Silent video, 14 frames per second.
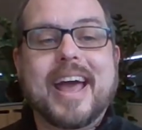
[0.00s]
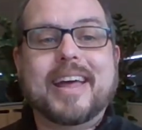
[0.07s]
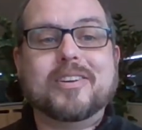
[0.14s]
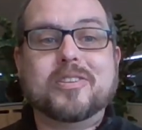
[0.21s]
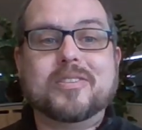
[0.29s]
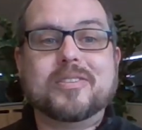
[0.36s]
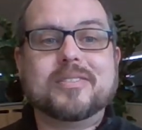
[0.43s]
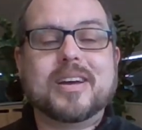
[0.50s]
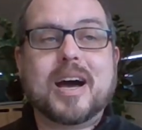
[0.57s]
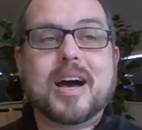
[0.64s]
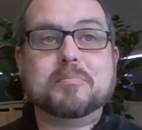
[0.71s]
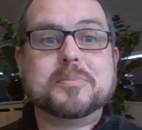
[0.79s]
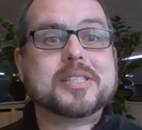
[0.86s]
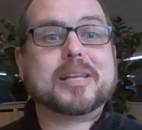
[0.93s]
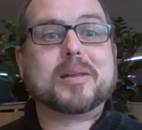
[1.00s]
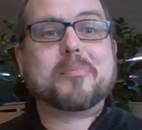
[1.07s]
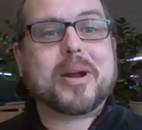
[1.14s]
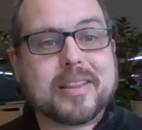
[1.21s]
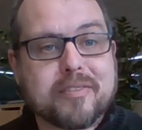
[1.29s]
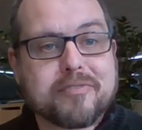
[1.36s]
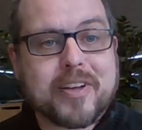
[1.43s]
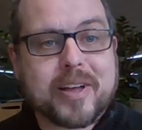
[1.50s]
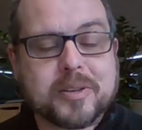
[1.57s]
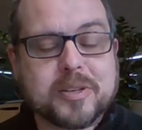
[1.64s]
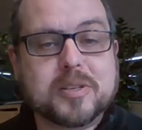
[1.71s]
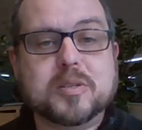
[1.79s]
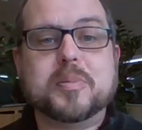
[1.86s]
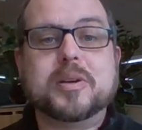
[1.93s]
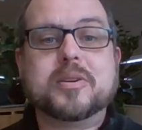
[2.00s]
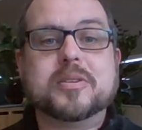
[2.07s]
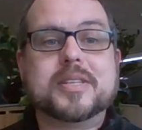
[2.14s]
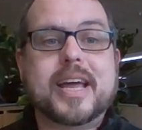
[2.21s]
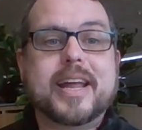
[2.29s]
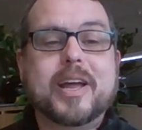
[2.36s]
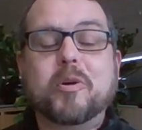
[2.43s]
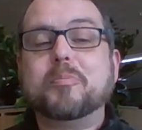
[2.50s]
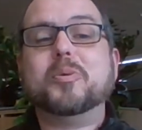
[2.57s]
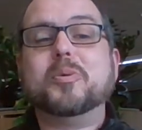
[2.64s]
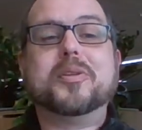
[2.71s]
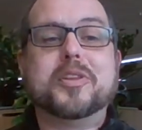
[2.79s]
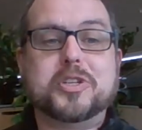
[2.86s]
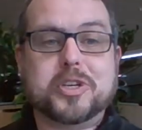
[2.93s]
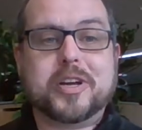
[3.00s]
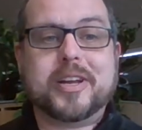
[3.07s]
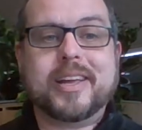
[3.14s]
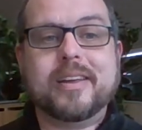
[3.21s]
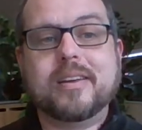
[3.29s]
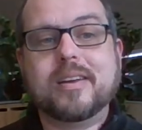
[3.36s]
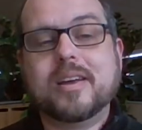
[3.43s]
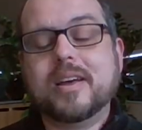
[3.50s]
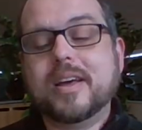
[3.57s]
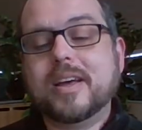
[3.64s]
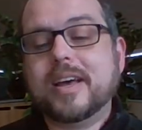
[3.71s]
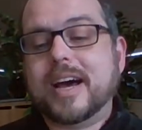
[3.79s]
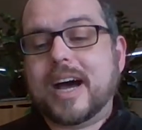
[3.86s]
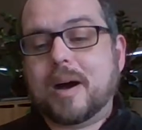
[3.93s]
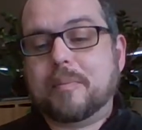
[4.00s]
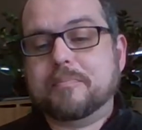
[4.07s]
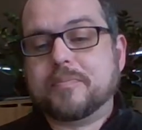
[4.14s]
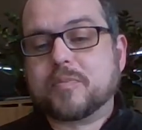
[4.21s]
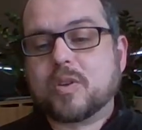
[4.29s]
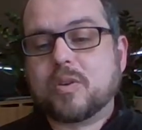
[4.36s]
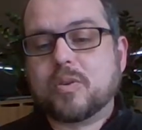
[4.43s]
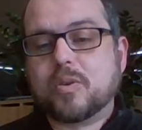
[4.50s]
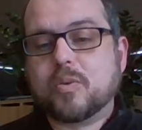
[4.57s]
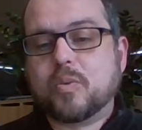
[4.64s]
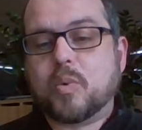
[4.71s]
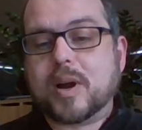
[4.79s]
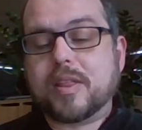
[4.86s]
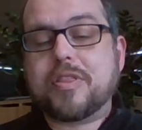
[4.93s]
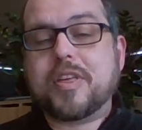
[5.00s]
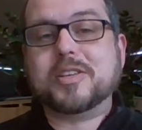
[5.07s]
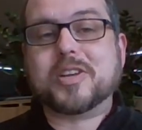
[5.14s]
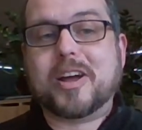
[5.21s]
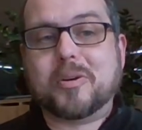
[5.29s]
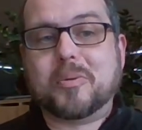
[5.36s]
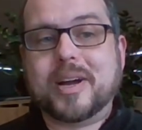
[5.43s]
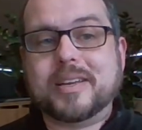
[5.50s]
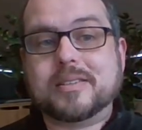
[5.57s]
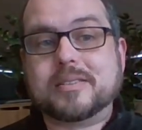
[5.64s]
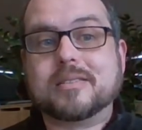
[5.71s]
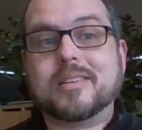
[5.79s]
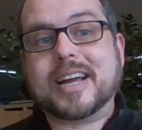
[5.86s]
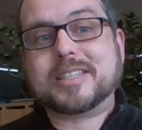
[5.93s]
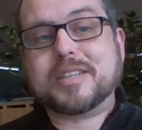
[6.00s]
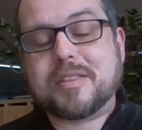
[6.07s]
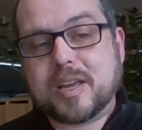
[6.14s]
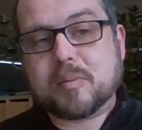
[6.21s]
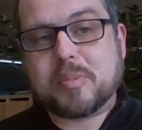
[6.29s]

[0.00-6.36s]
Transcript: and um, celebrate the failures because they help you on the journey. Um, one of the things I always like to